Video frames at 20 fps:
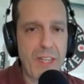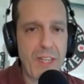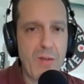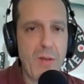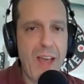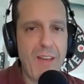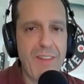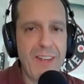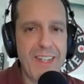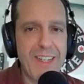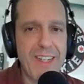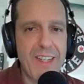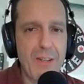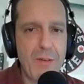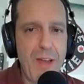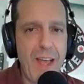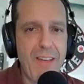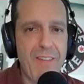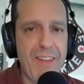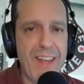you have
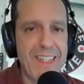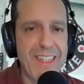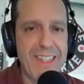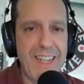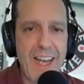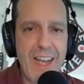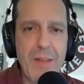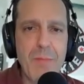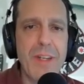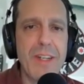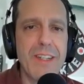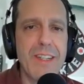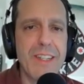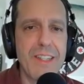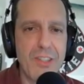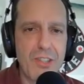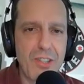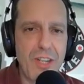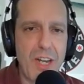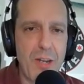a diamond
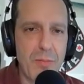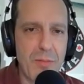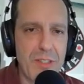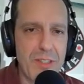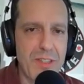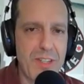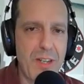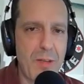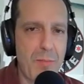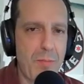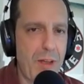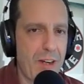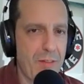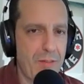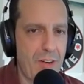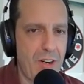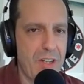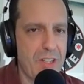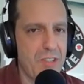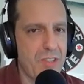shaped tip on a
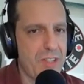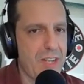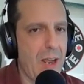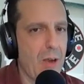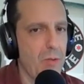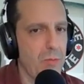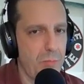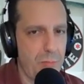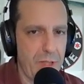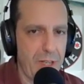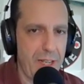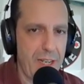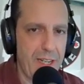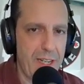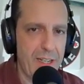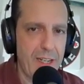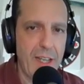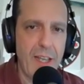very stout blade.